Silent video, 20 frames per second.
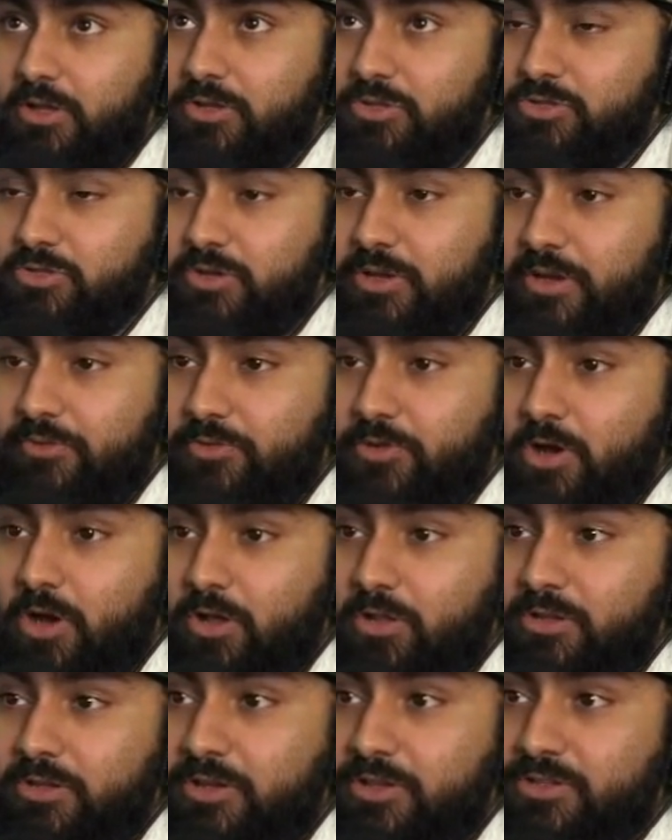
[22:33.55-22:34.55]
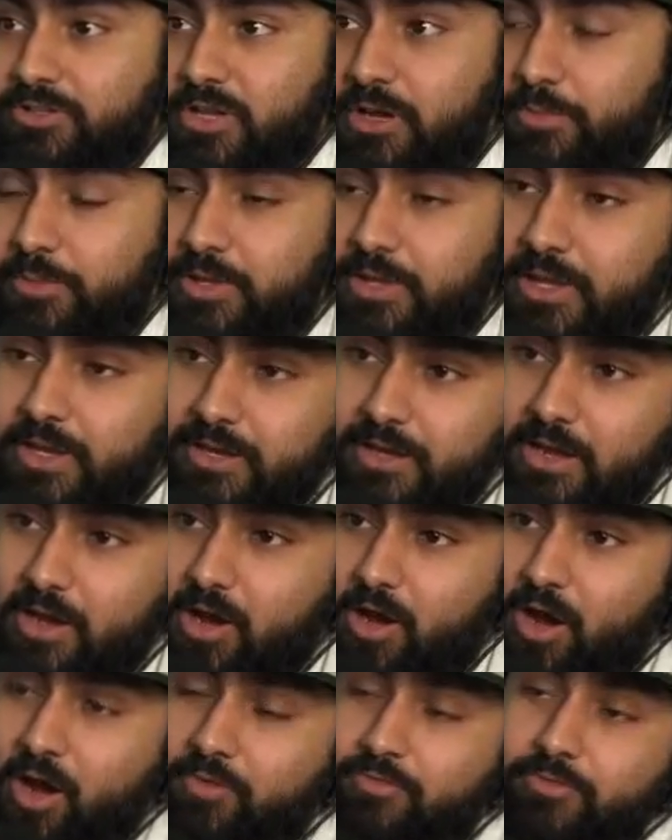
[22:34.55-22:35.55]
So Kevin Holland is coming in
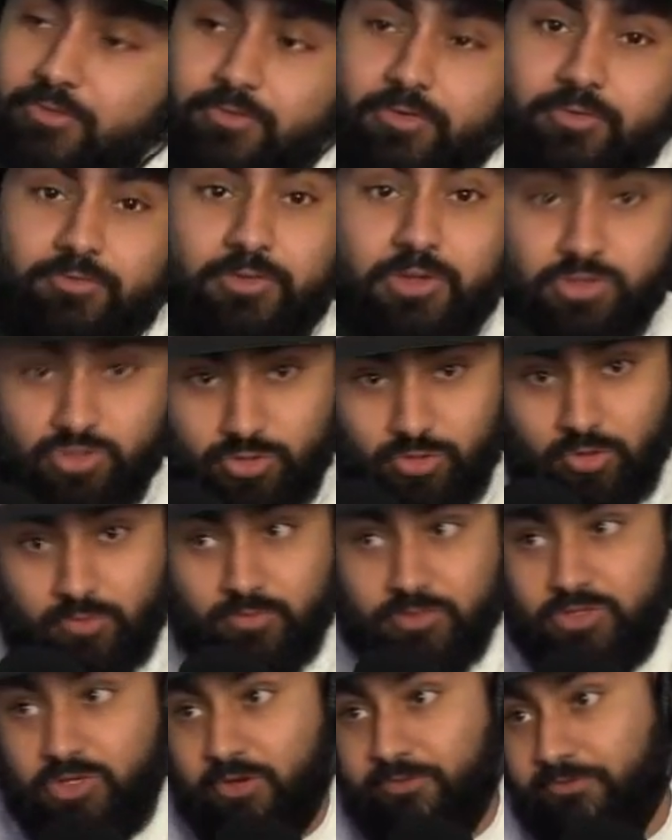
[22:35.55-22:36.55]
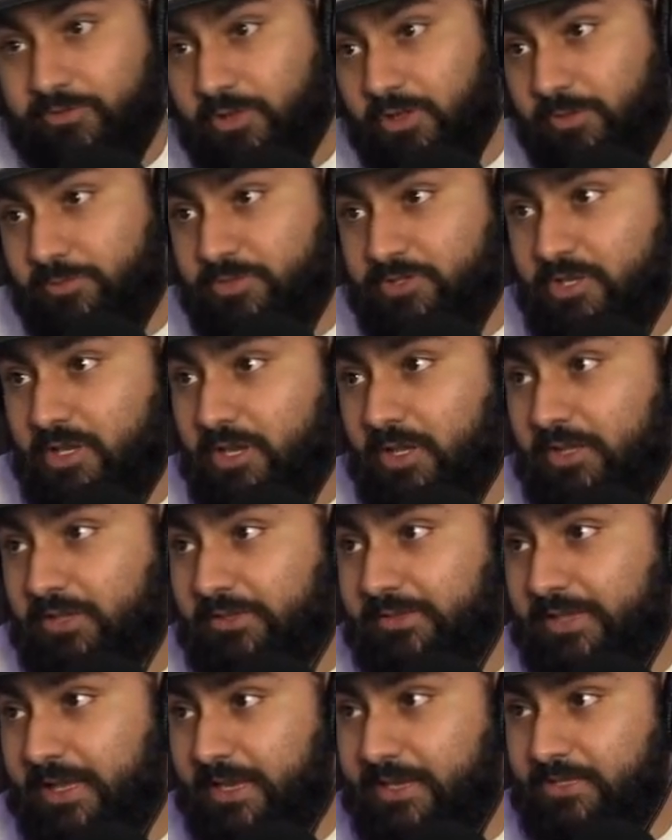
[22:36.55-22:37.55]
off of a victory over John Phillips.
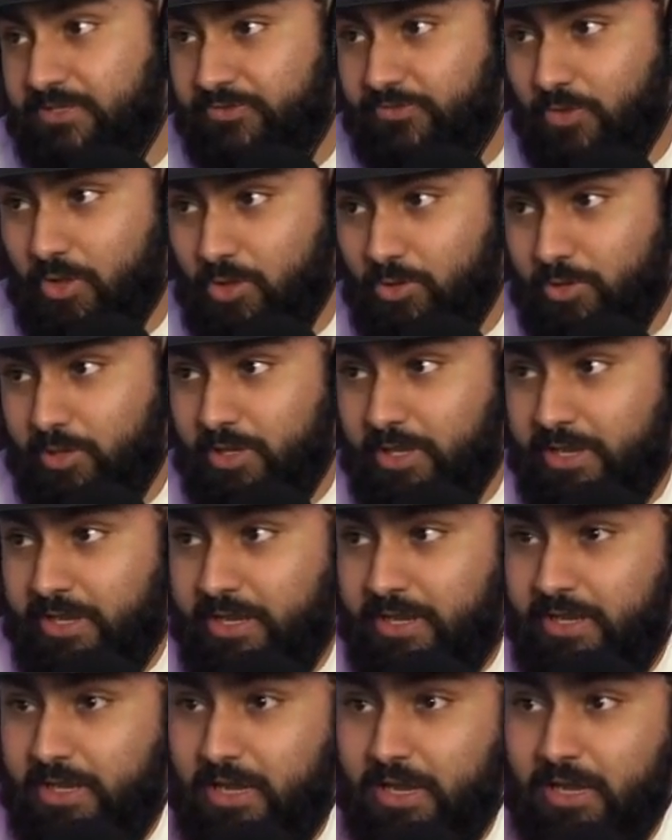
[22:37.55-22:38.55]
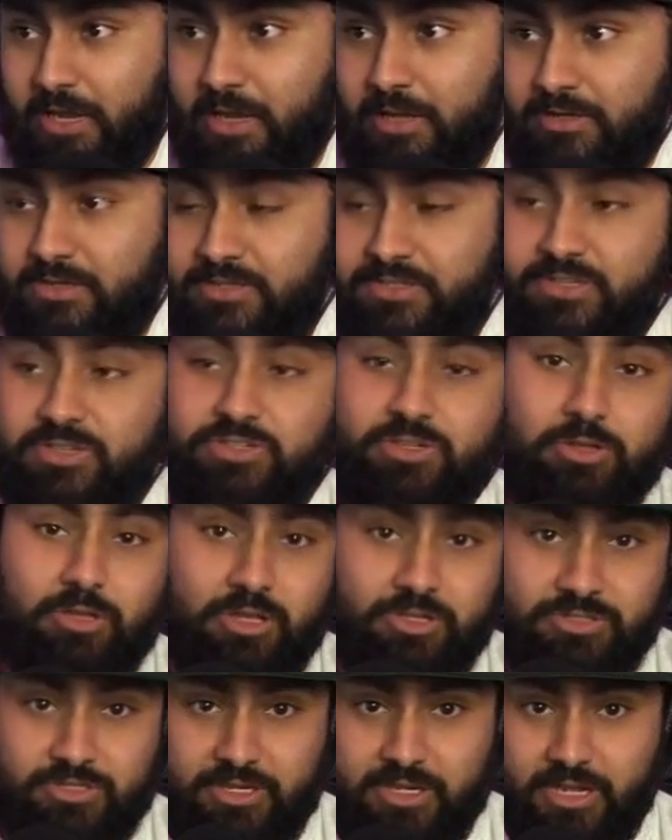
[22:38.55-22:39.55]
That is following a decision
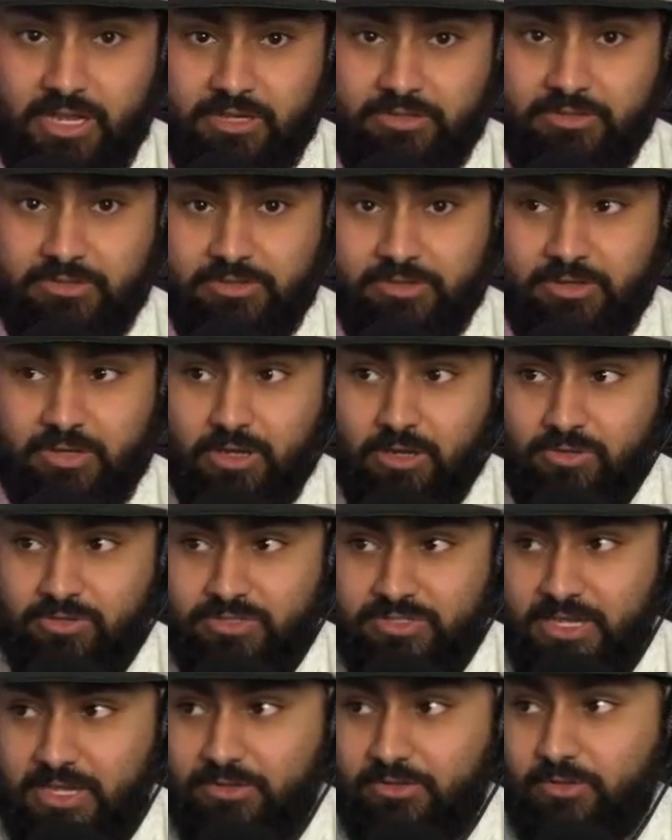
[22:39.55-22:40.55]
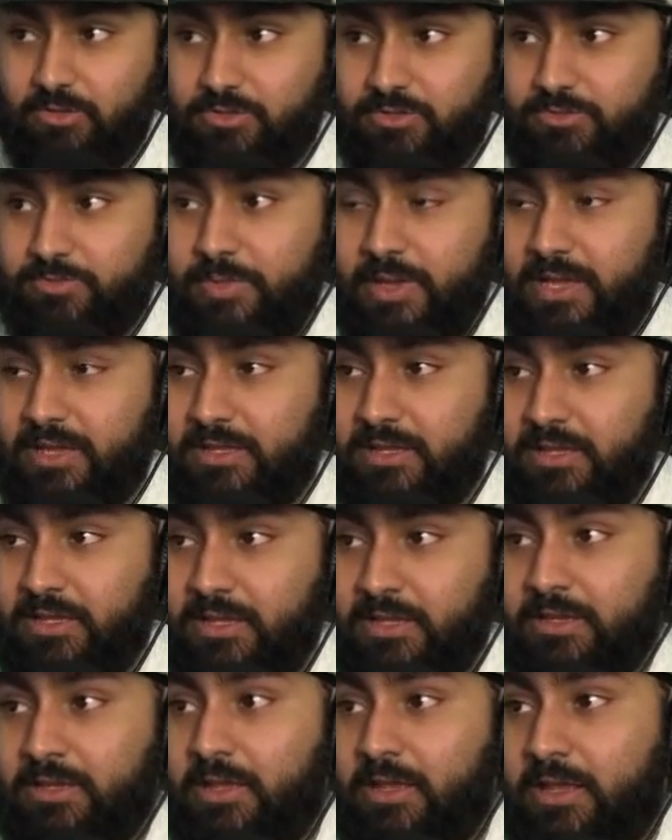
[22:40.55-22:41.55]
loss that he had to Thiago Santos back
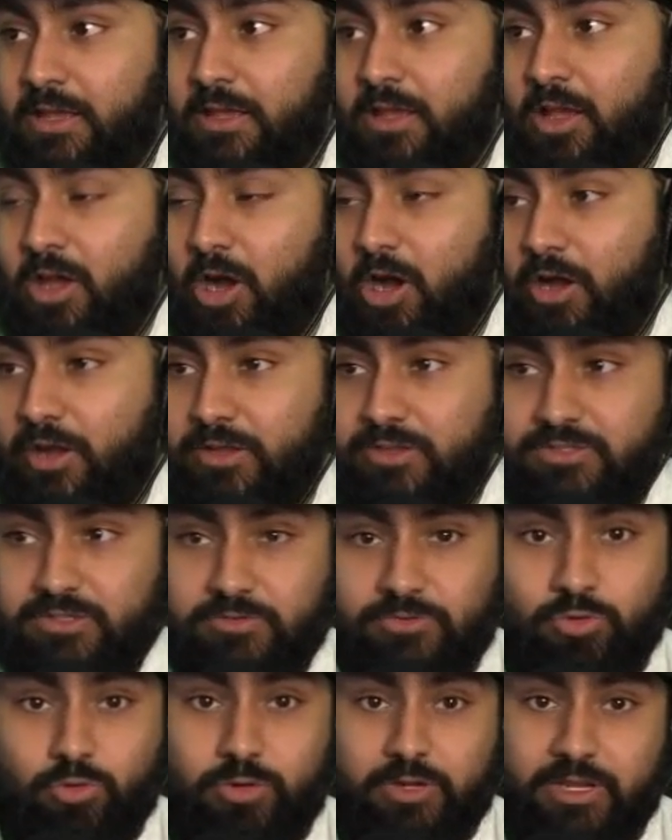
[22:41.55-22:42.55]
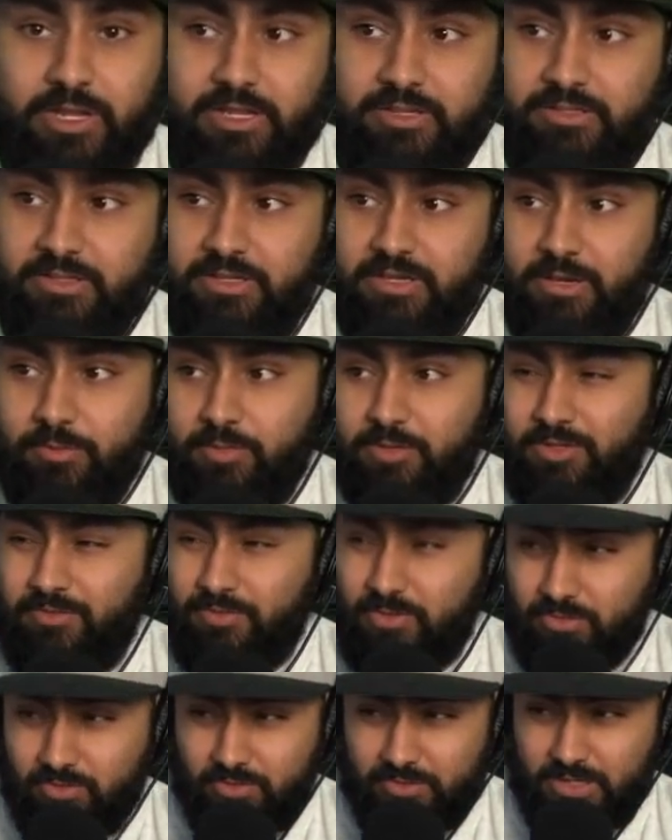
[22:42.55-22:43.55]
in August of 2018. I believe
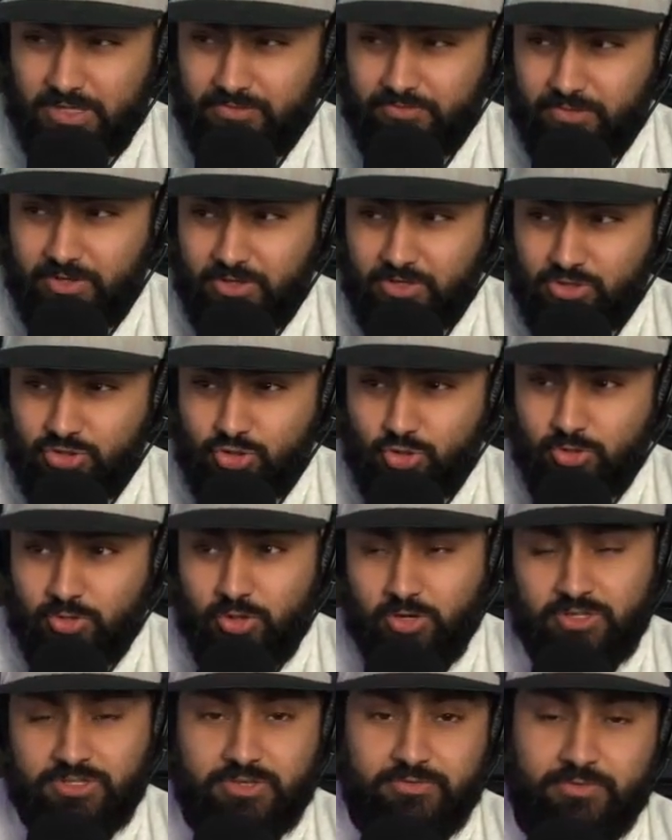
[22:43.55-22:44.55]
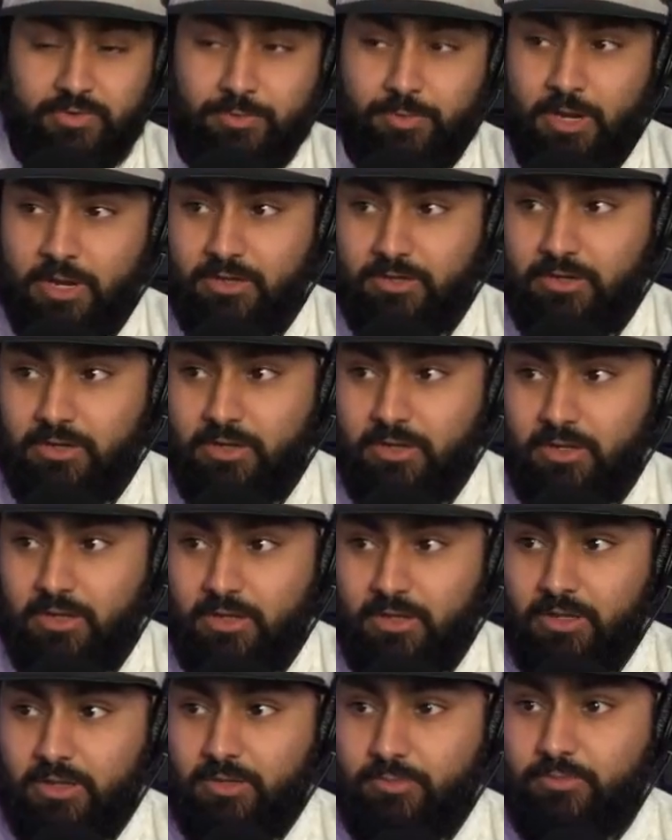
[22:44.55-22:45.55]
he took that fight on short notice, if I'm not
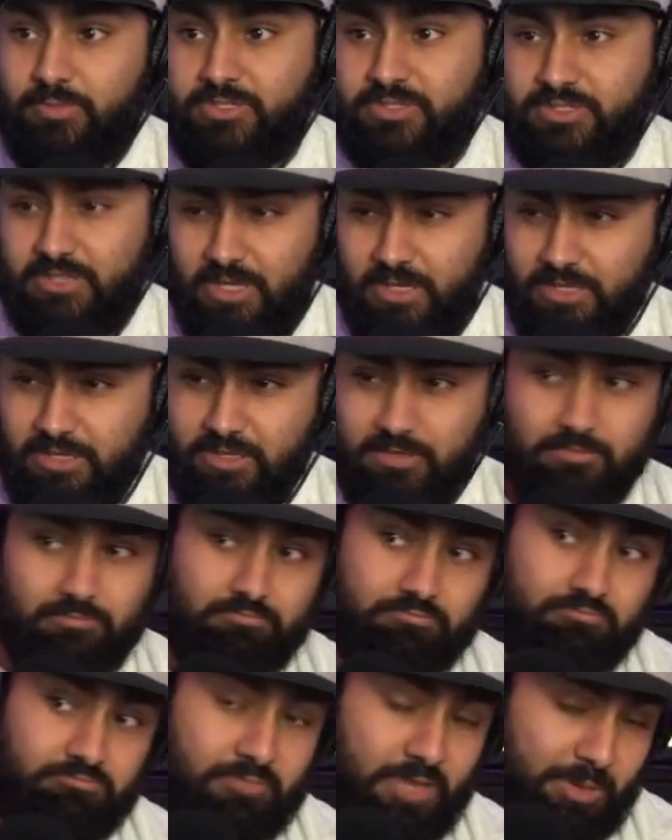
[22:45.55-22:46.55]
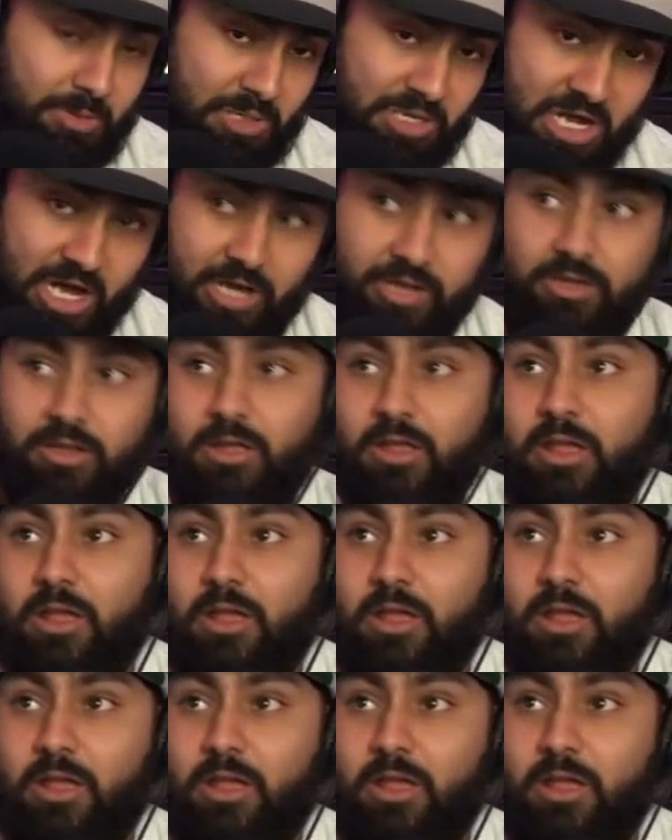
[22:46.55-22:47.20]
mistaken. Maybe not.